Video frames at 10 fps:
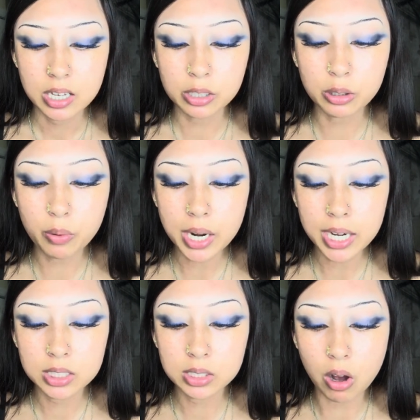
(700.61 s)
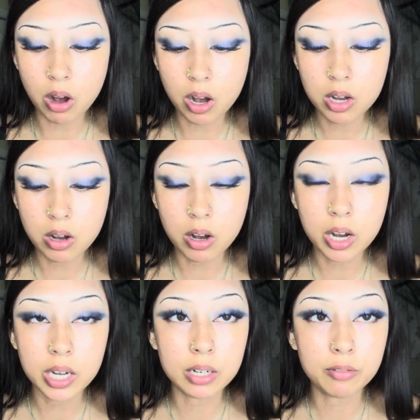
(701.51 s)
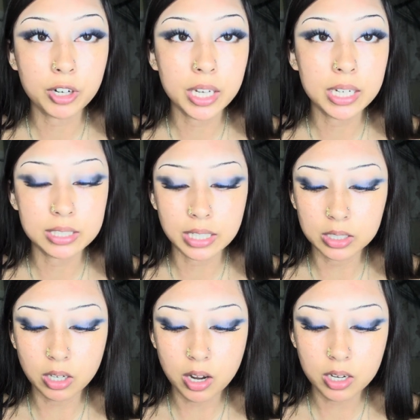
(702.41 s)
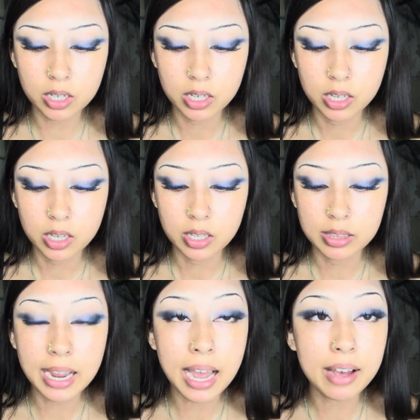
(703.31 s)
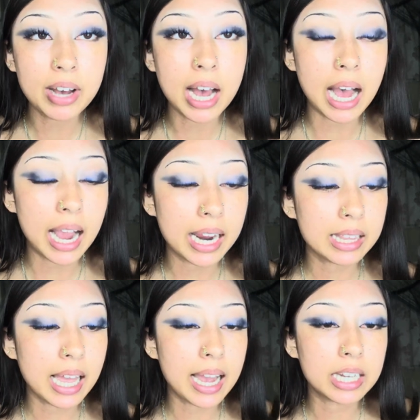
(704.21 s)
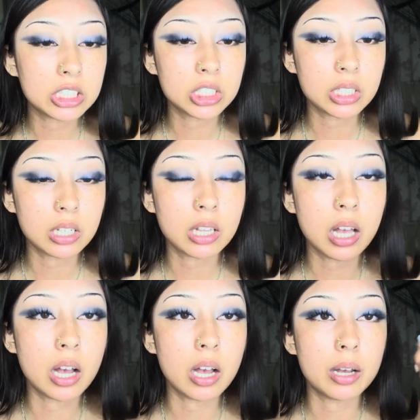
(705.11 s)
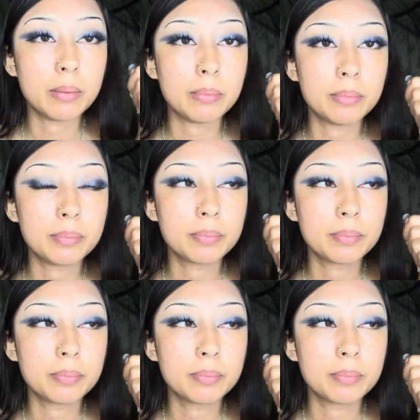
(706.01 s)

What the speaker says: You know what I saw on freaking TikTok? They have a eyelash, like